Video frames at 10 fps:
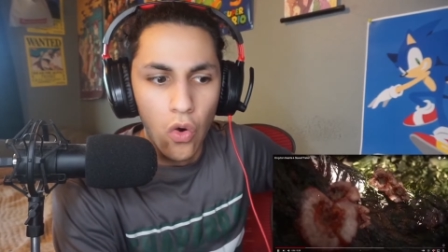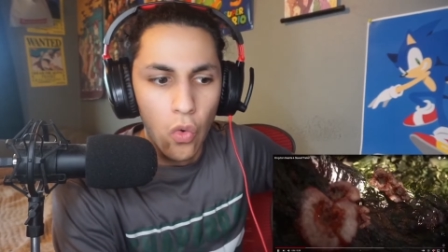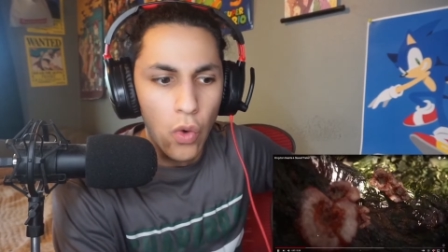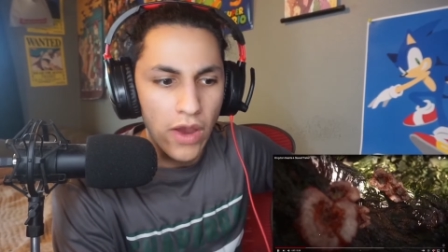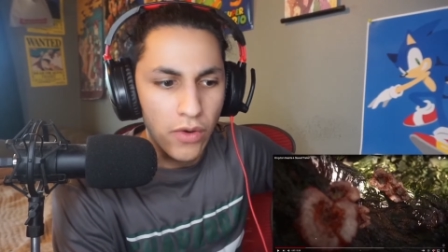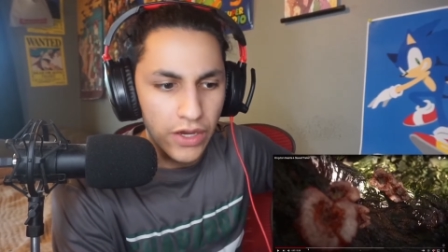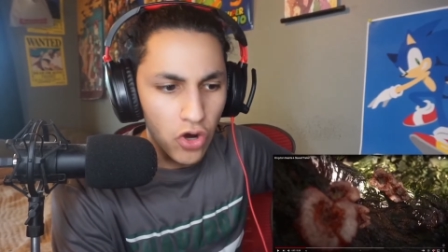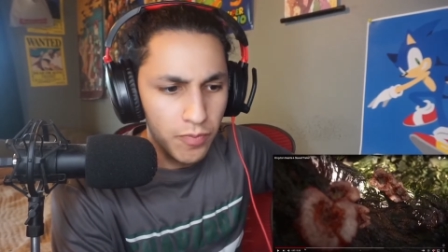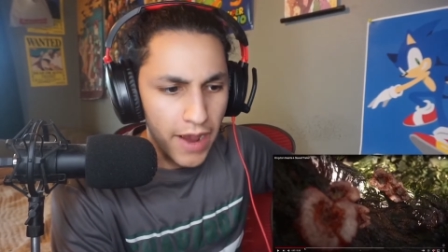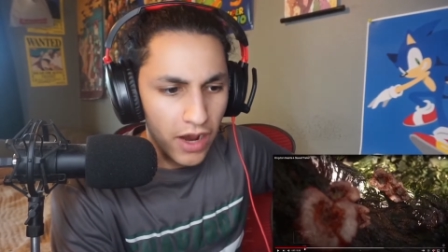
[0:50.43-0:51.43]
Wait, wait, go
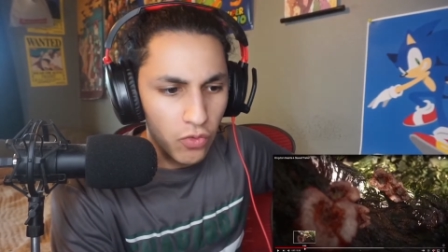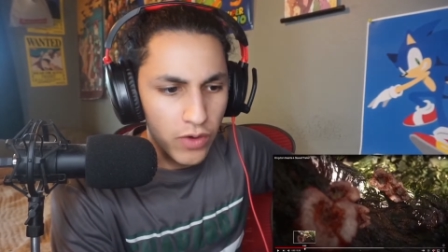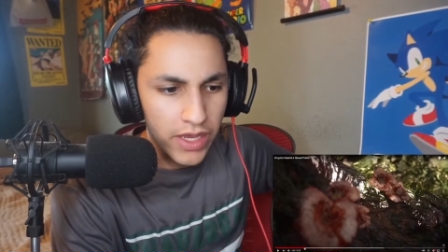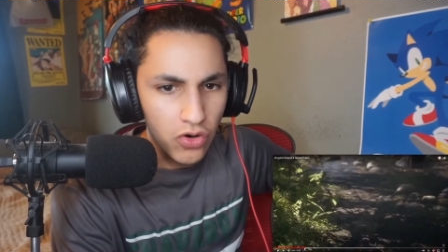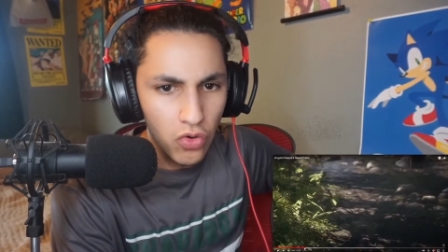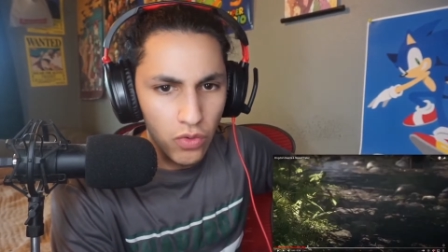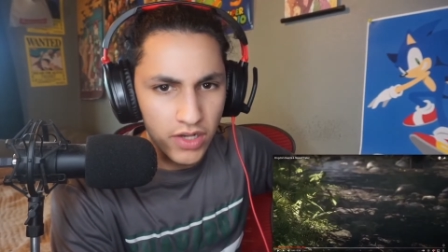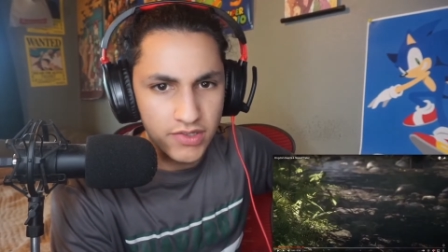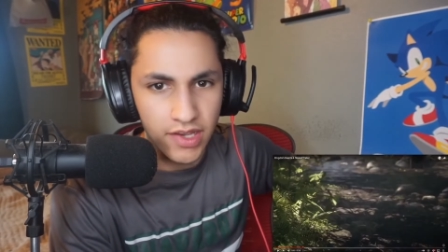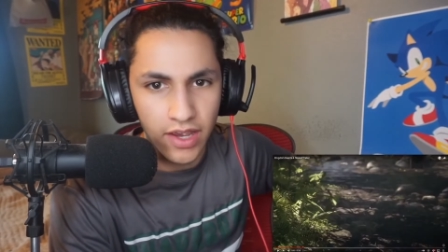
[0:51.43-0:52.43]
back. Wait, who
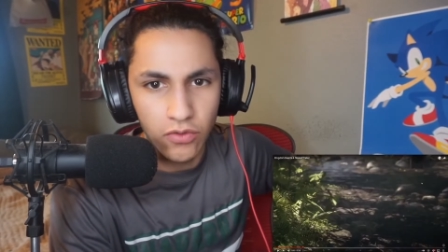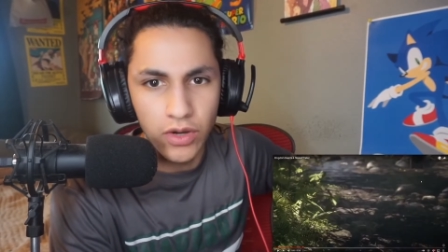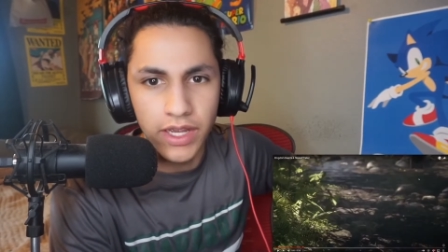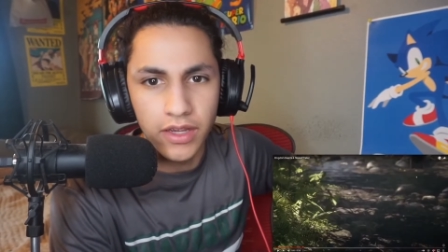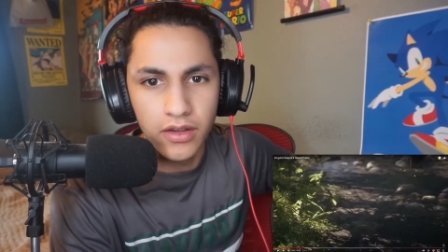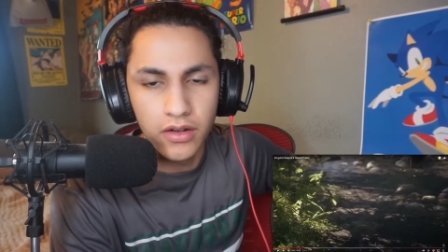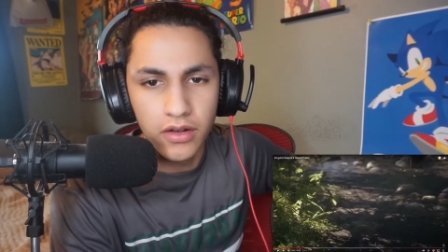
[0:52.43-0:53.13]
was that? Wait.